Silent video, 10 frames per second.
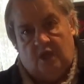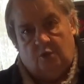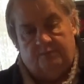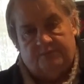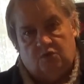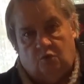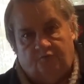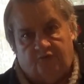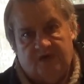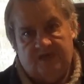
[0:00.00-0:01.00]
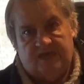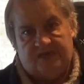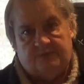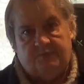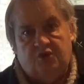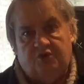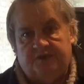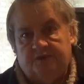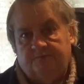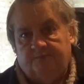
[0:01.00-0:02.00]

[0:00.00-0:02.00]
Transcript: album's called Free as a Bird.